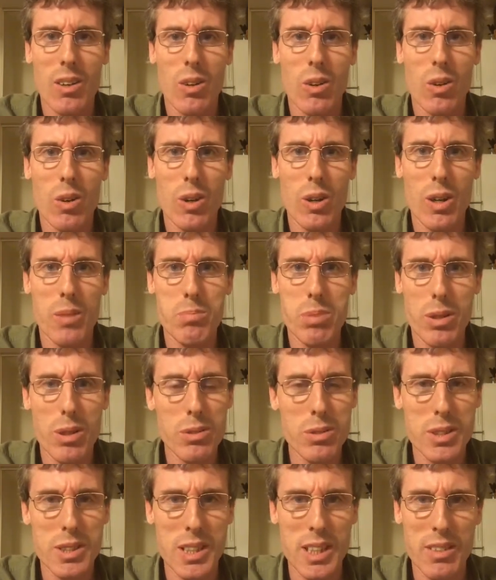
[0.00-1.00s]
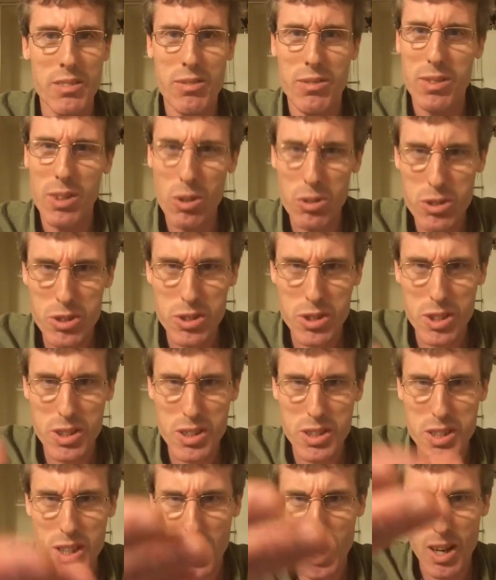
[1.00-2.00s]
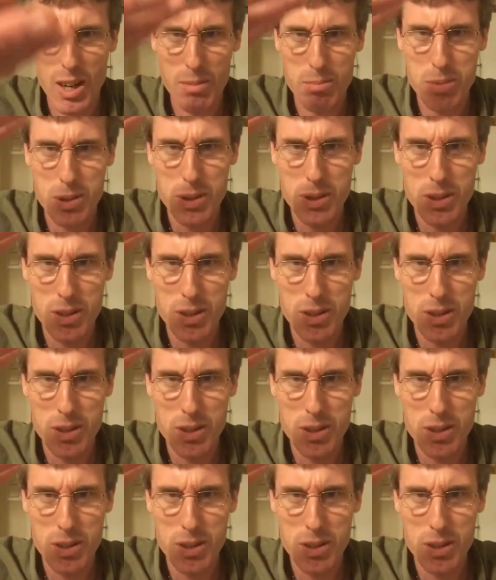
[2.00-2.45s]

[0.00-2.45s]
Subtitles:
or a protein, floats to the top.